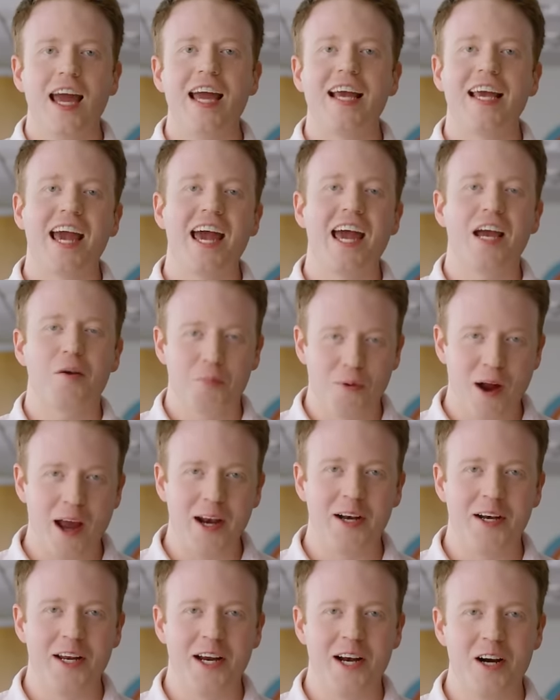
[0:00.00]
Hey gang,
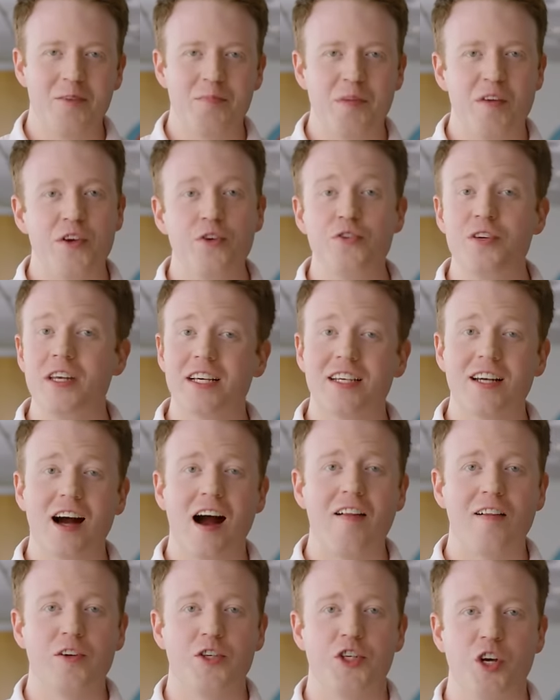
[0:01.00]
Brennan here. If you dig
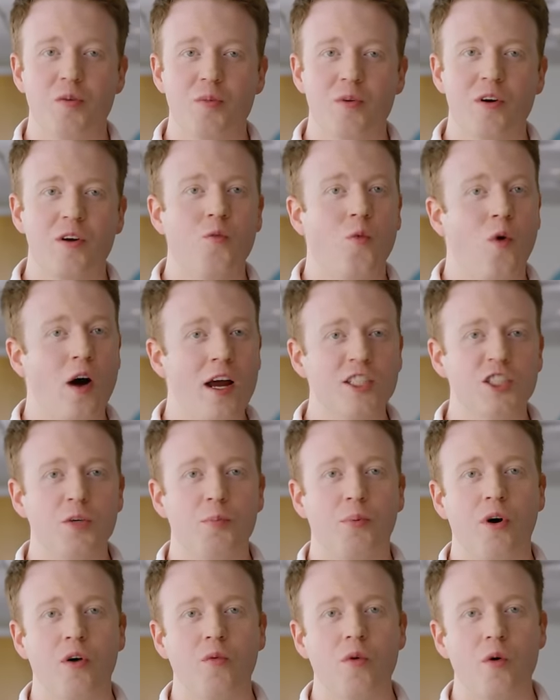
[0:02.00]
college humor and want to
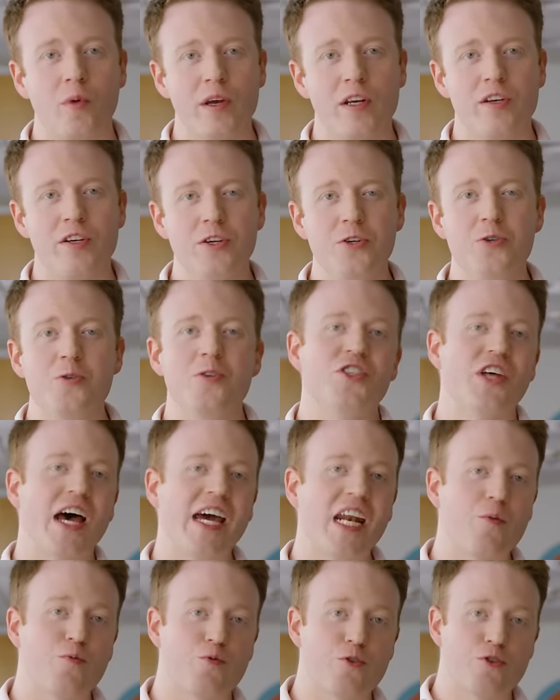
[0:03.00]
support what we do,
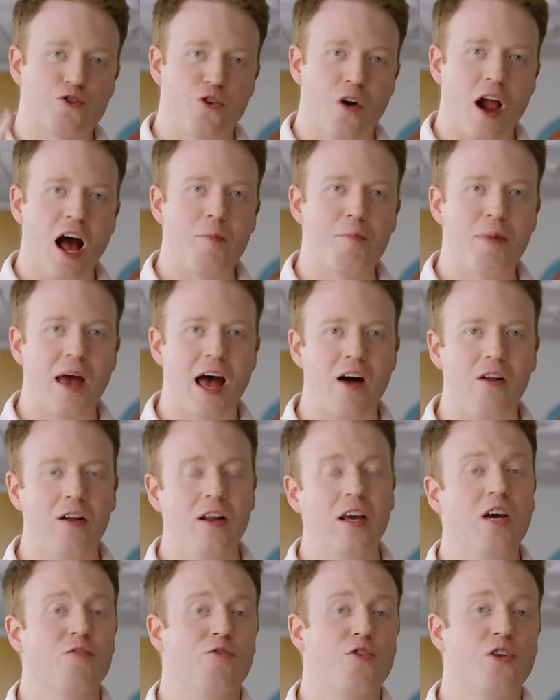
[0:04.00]
sign up for
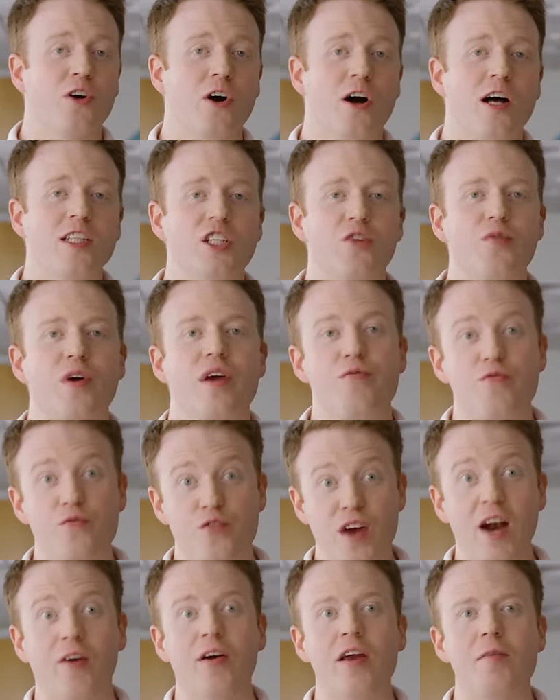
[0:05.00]
Dropouts. For the cost of a
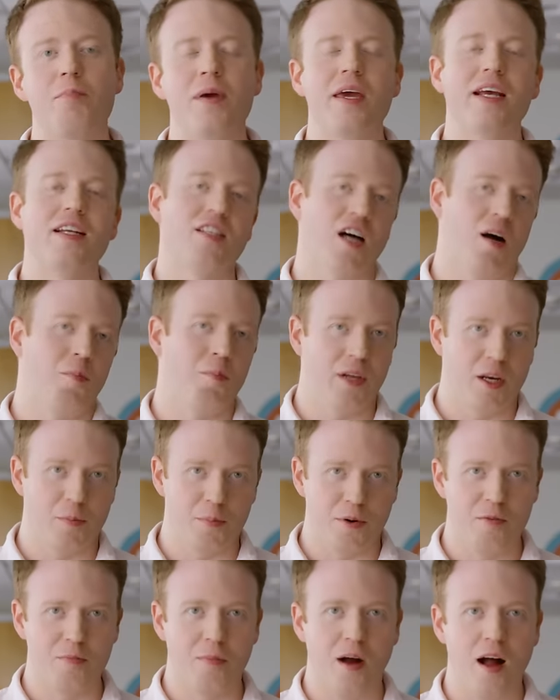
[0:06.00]
very big dumpling
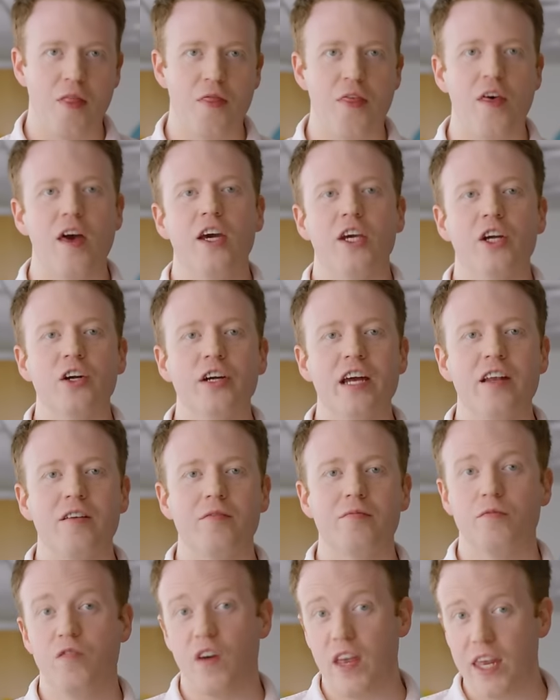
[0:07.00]
per month, you'll get
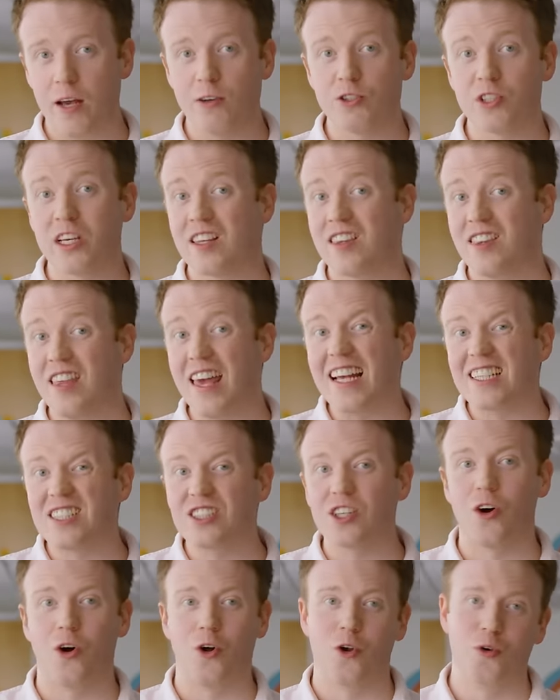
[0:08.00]
videos like
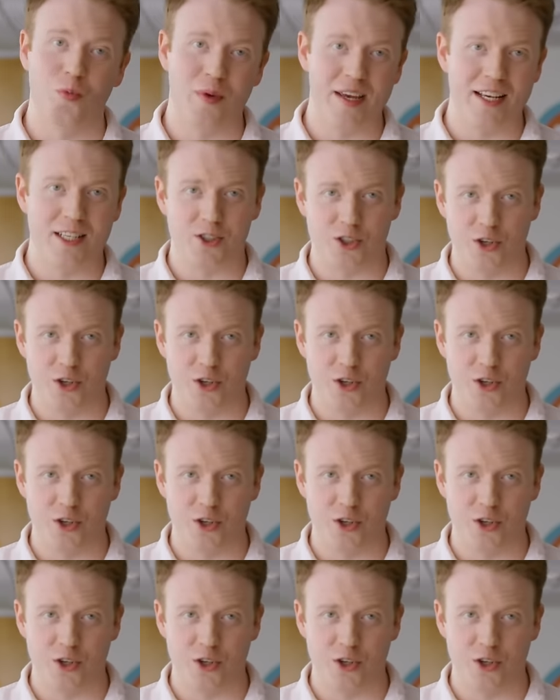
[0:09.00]
this a whole week